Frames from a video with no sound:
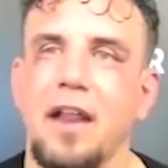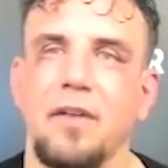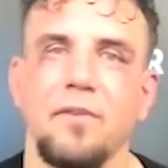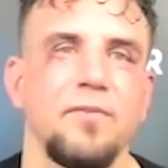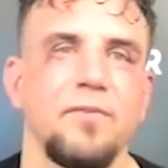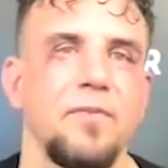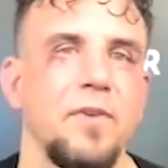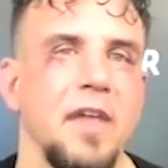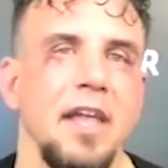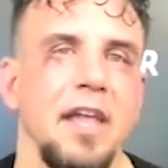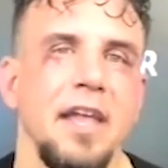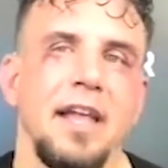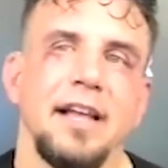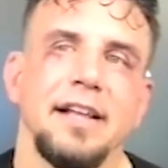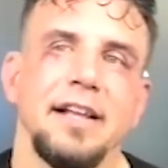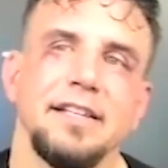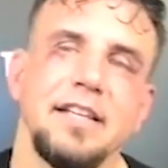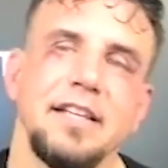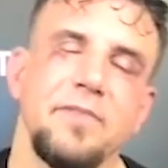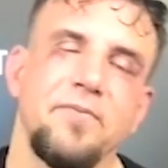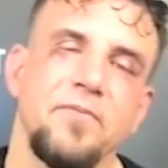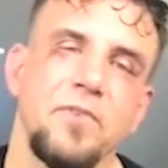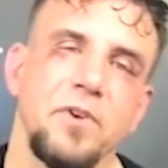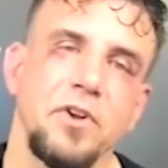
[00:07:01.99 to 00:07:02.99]
of
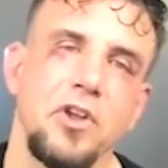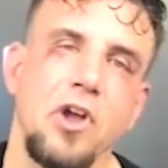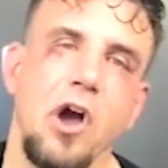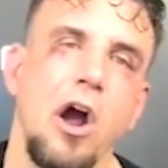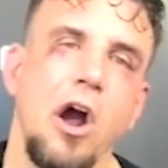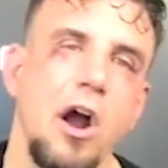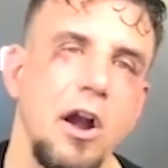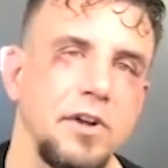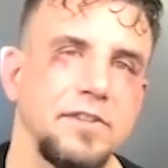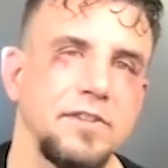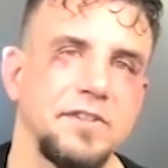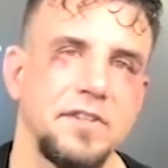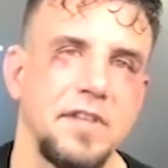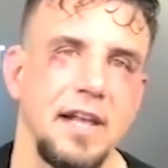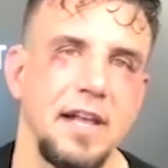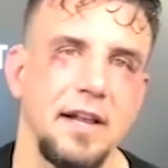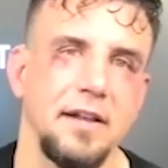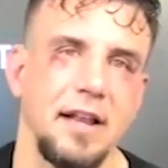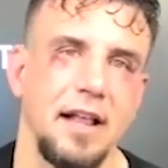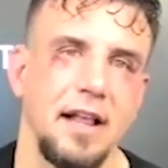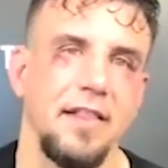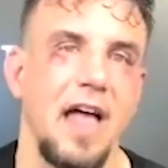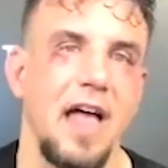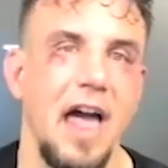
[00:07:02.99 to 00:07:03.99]
different guards that
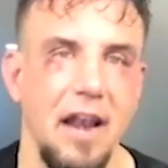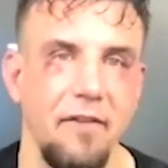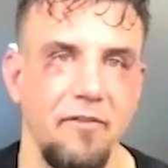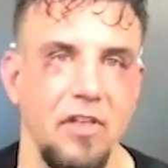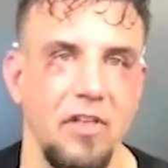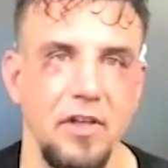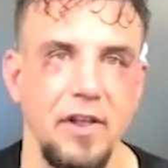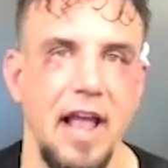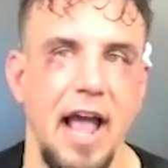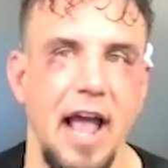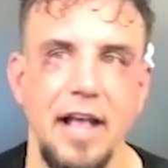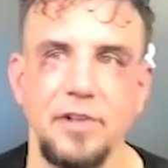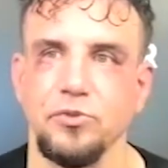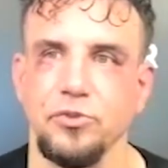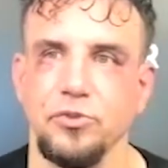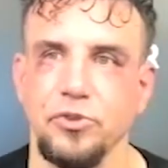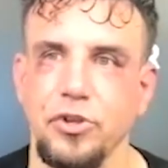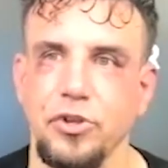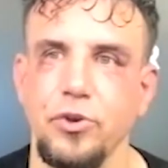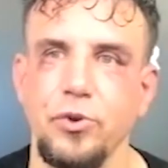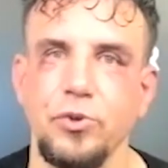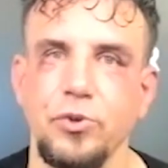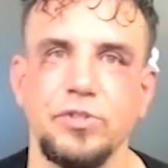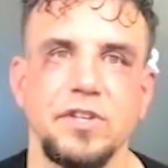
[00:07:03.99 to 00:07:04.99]
a lot of other guys will
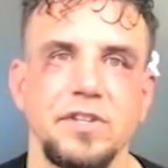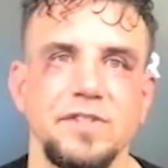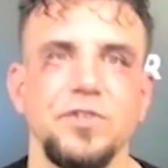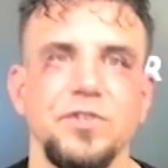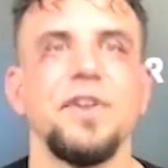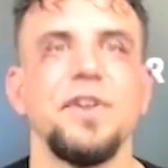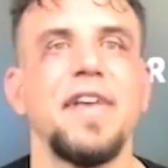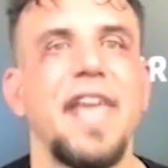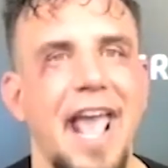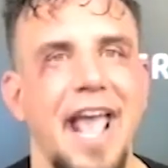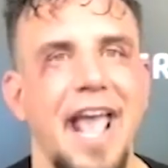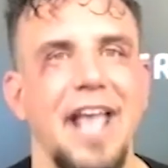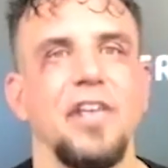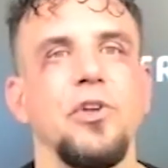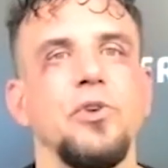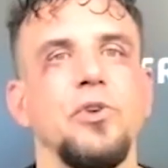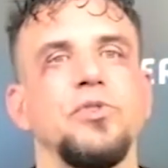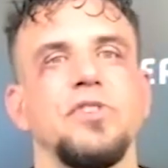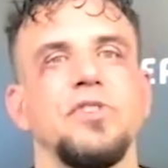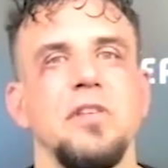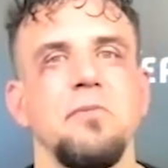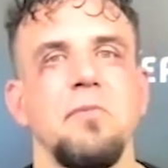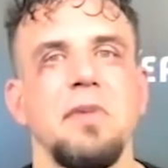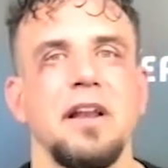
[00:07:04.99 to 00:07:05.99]
use because you can't
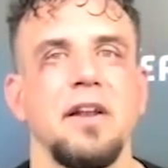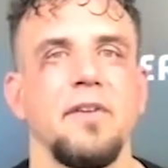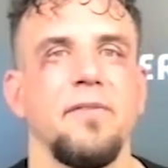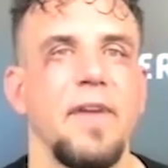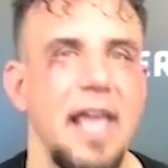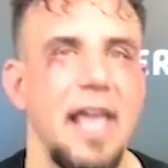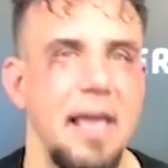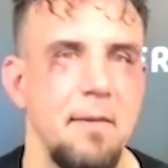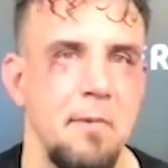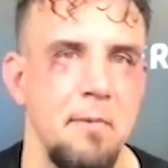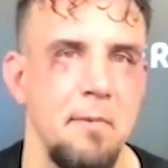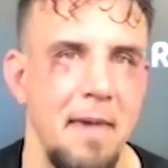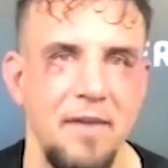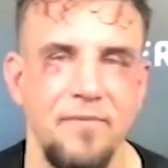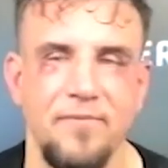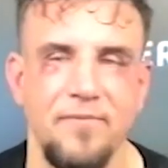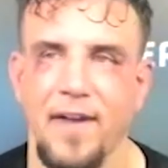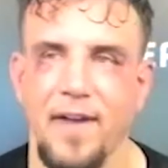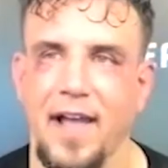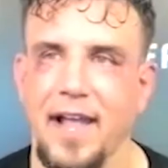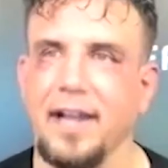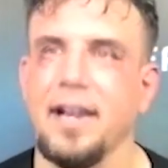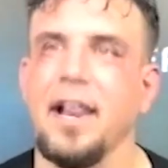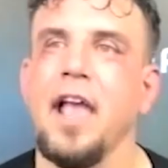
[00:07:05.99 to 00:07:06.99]
use them in an MMA
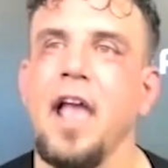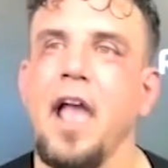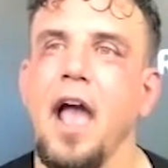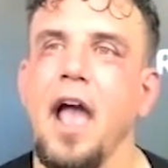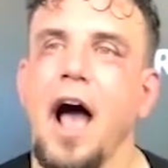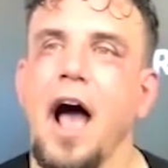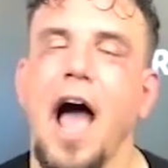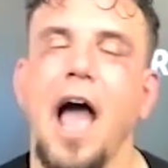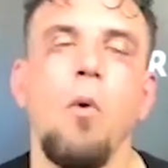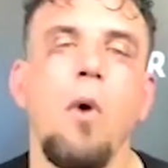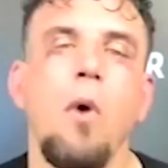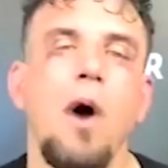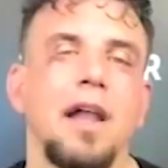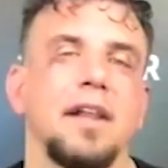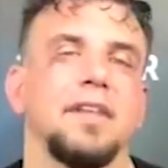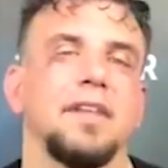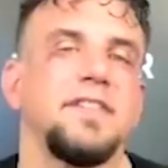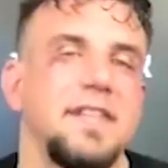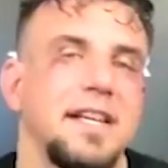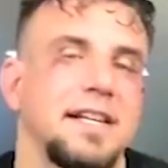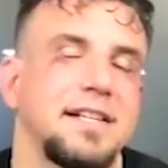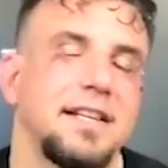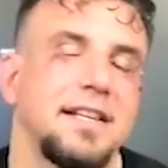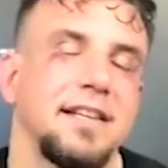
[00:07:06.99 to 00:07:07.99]
fight. I want to
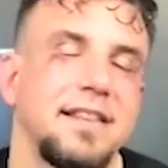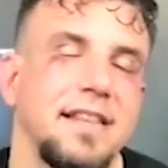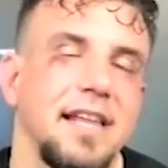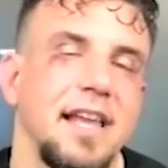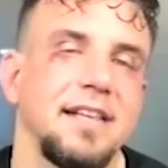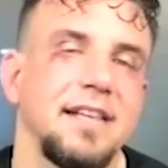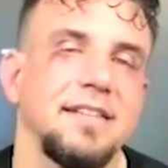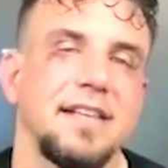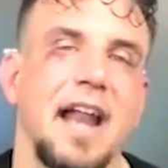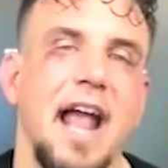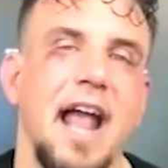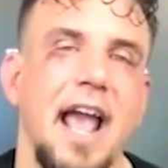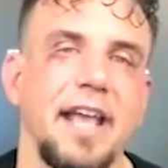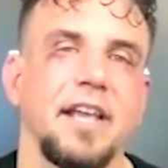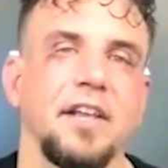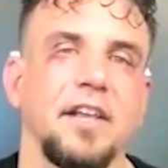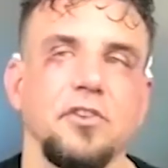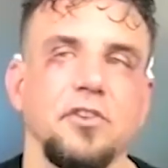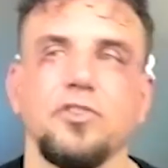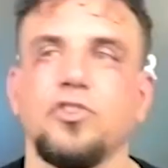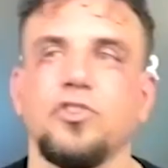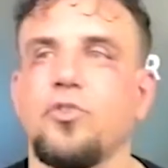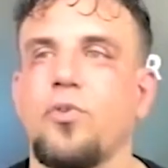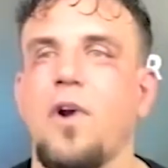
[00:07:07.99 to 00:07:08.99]
stick to things that I
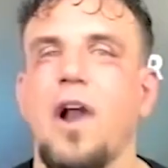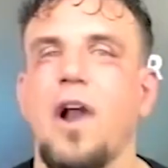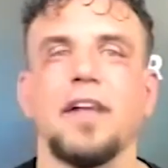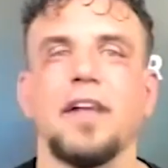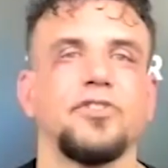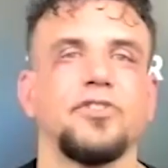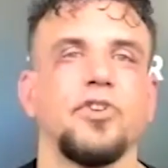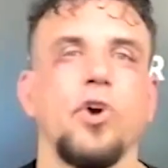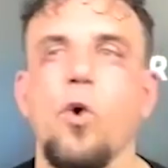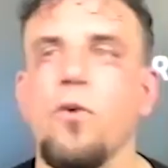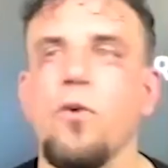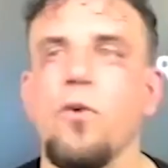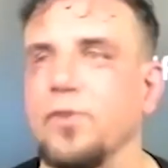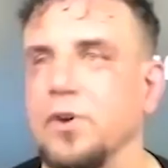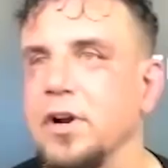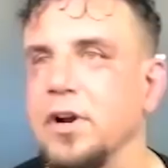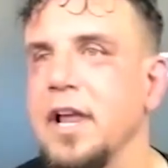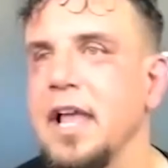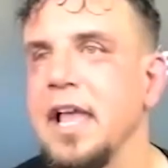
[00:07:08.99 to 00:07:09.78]
can cross over.